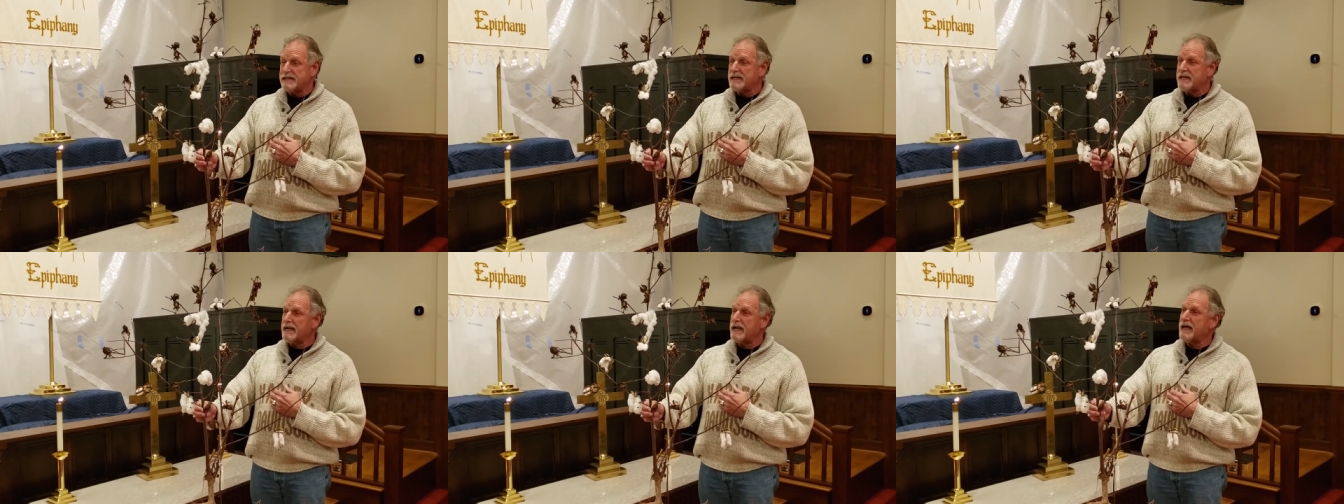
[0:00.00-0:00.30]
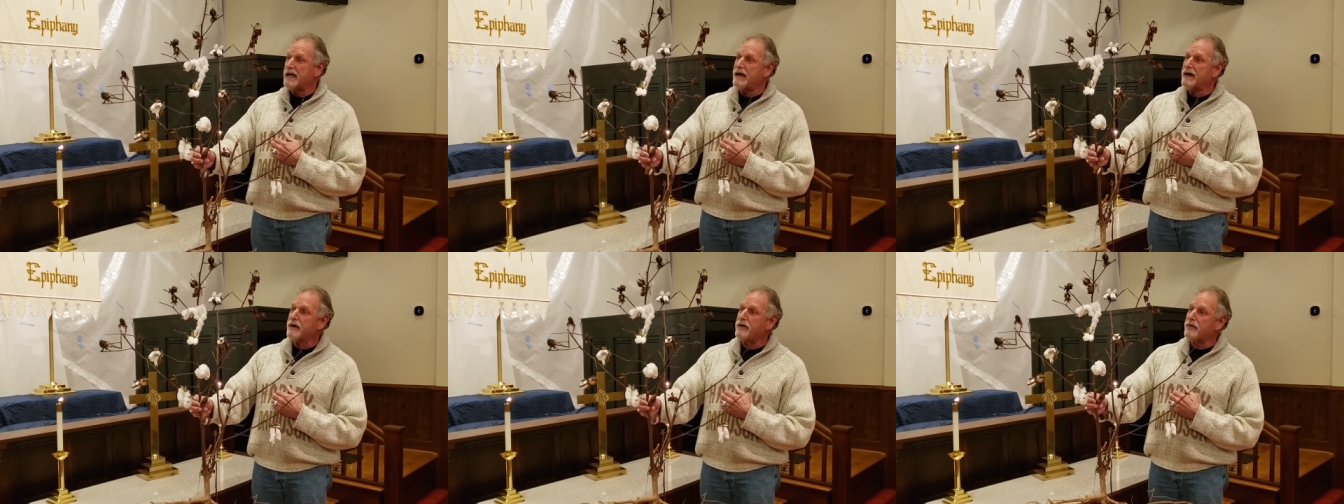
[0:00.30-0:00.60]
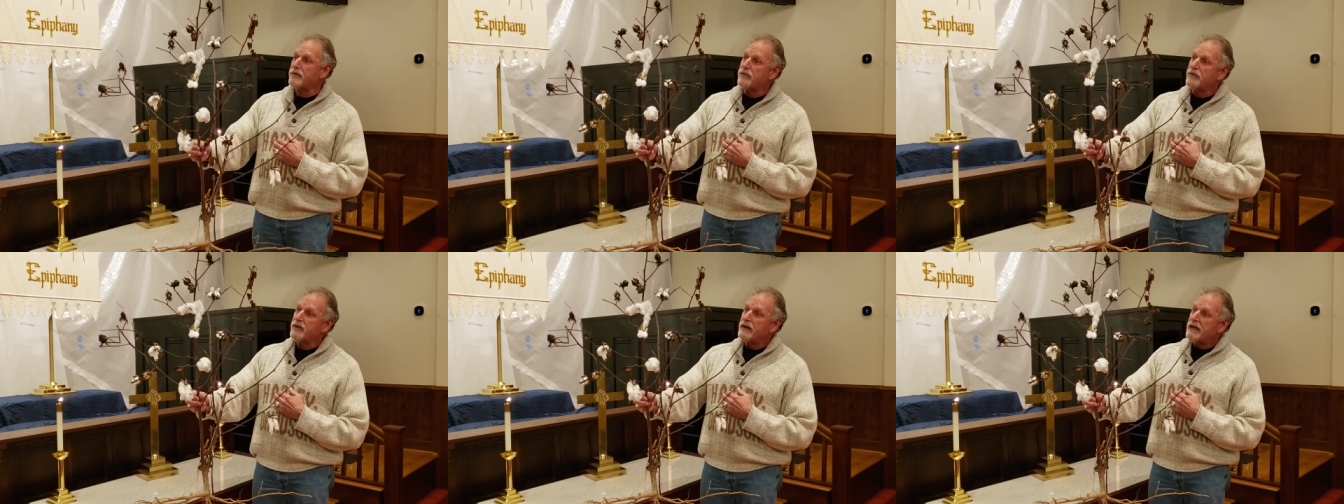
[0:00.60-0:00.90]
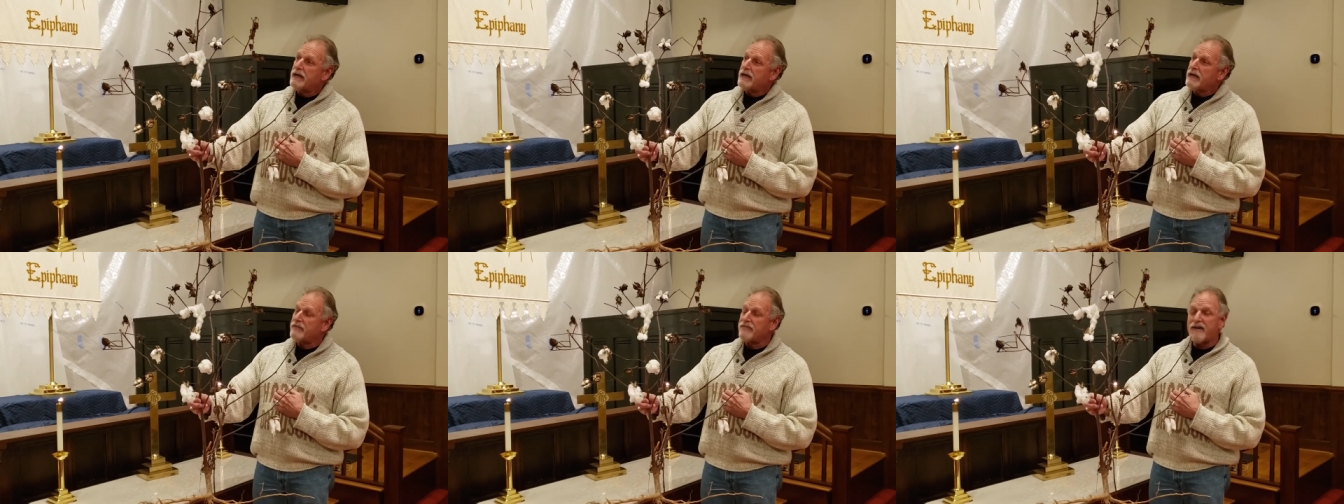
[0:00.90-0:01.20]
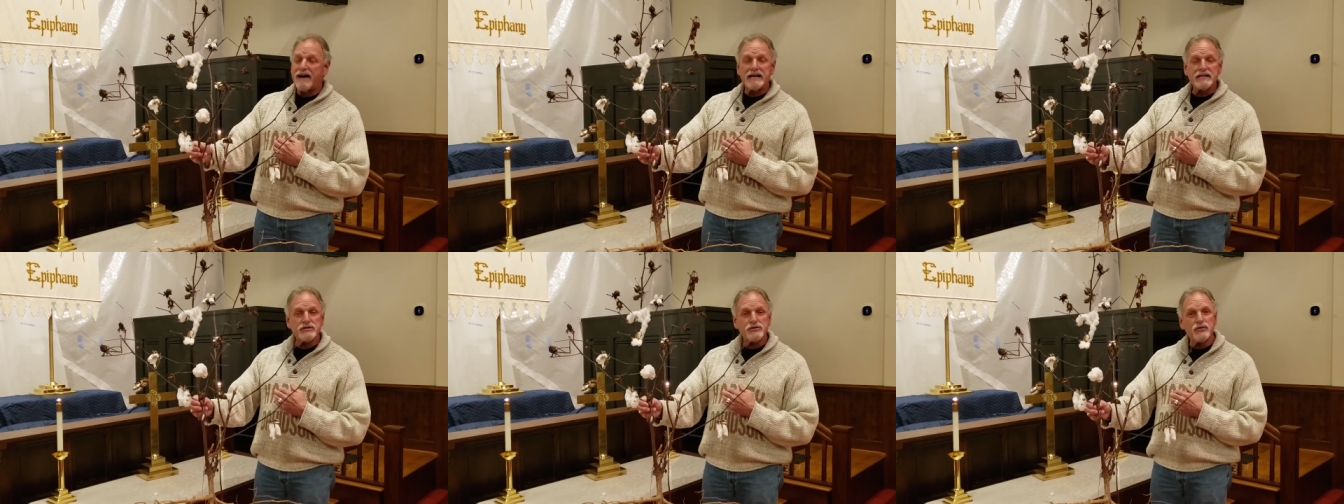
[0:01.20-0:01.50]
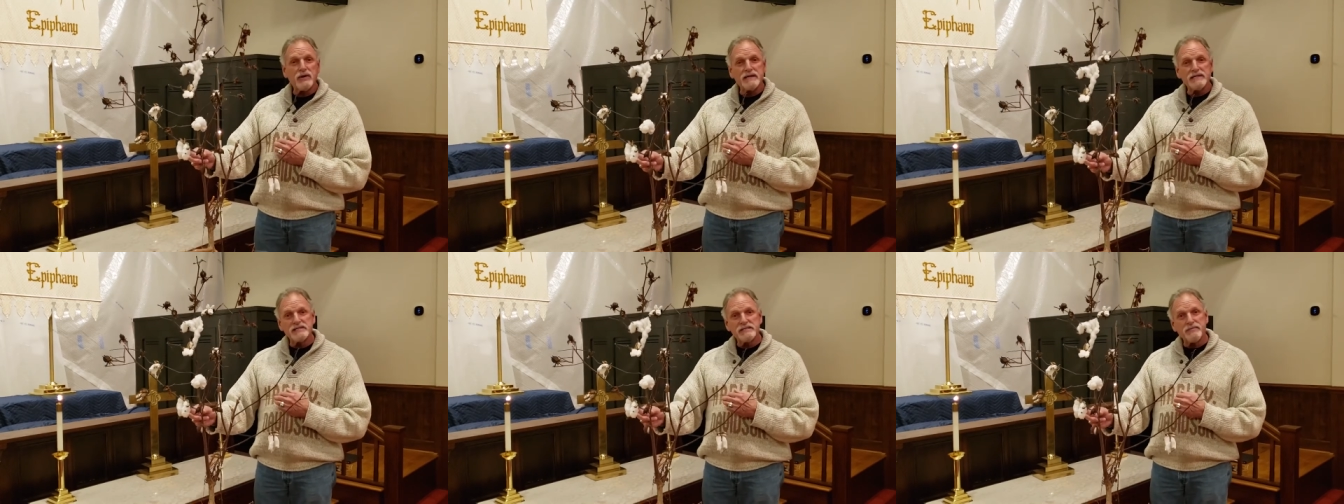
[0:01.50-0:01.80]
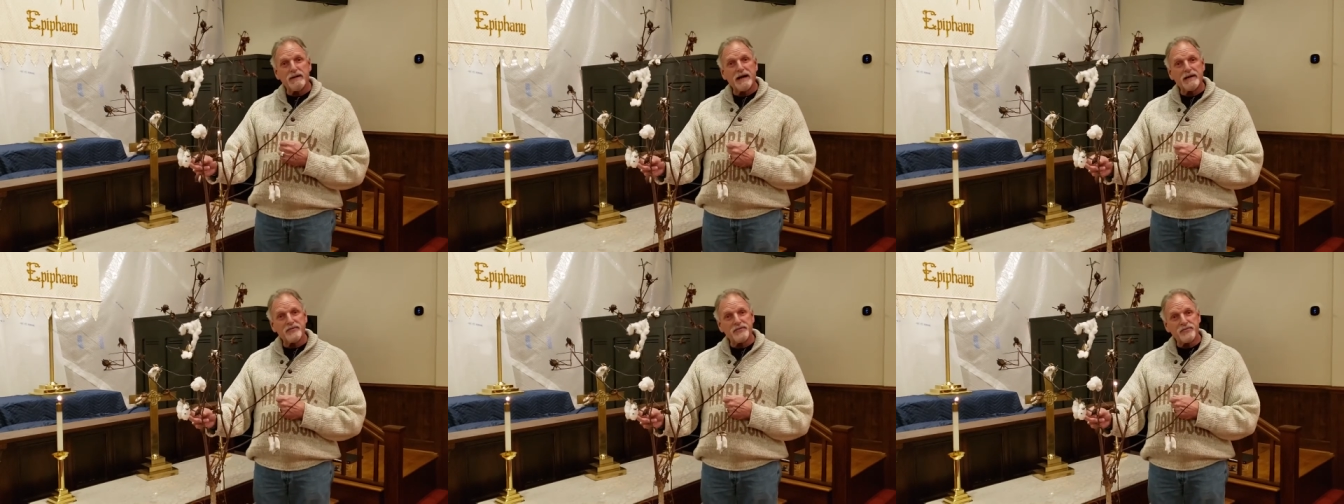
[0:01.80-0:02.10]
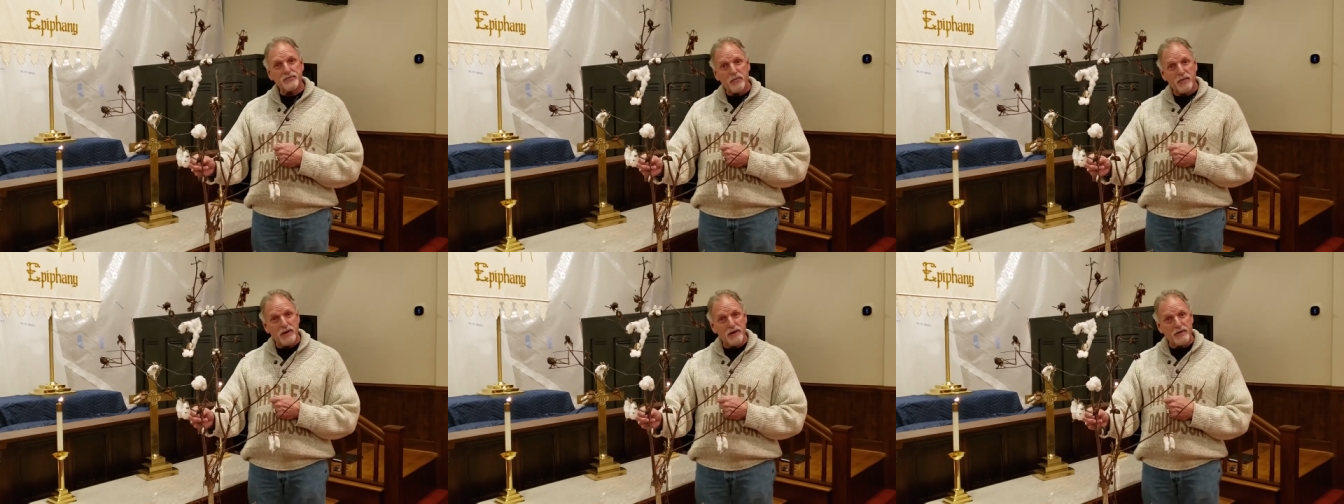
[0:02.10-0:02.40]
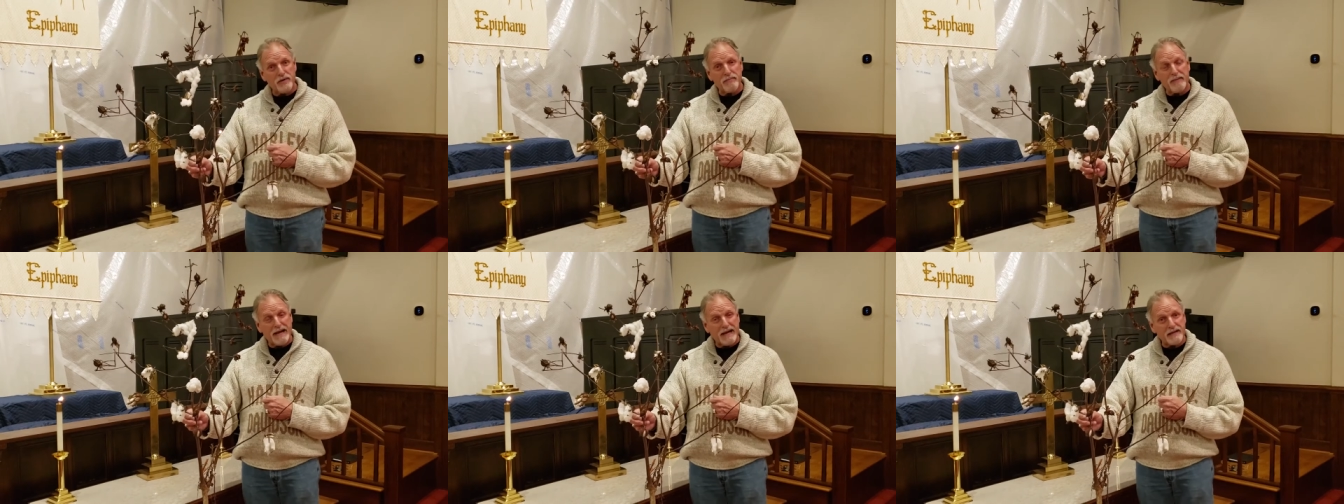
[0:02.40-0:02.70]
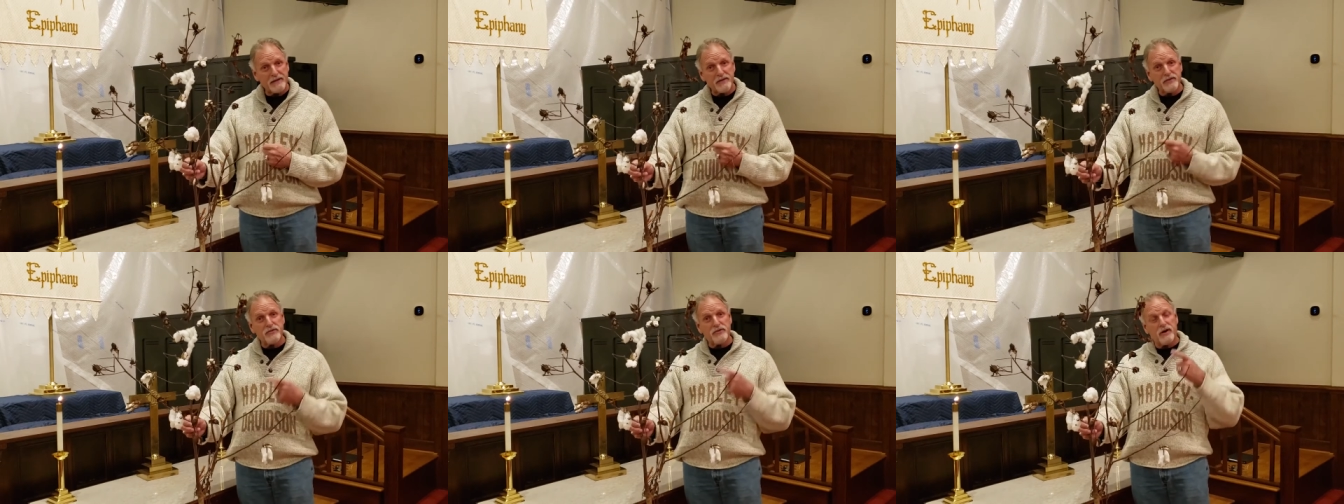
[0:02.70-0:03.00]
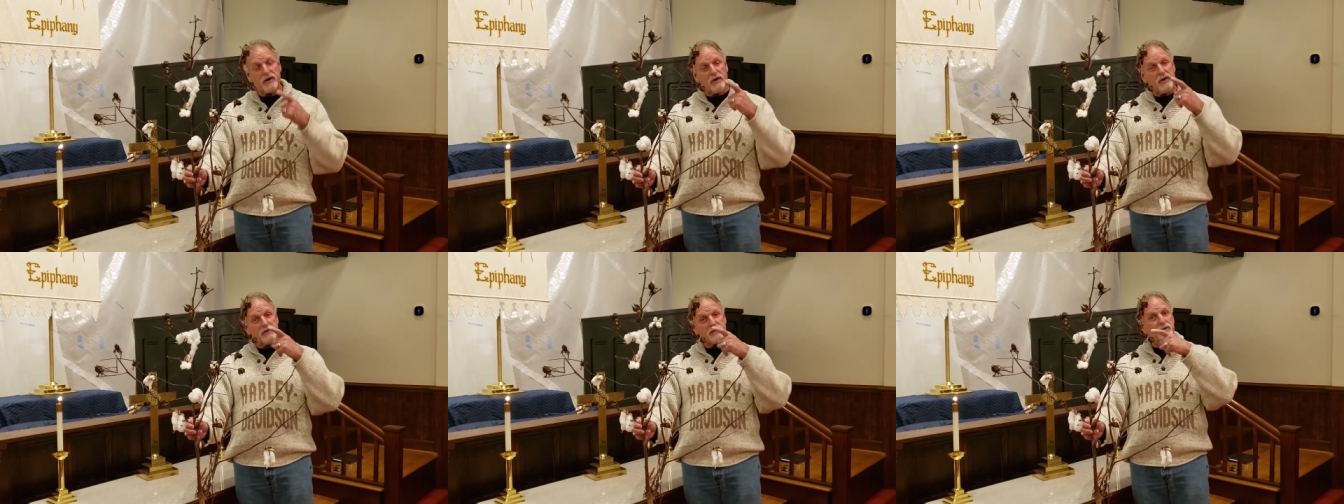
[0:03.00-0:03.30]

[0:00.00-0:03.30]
Now, if I trace my sweater back to, the,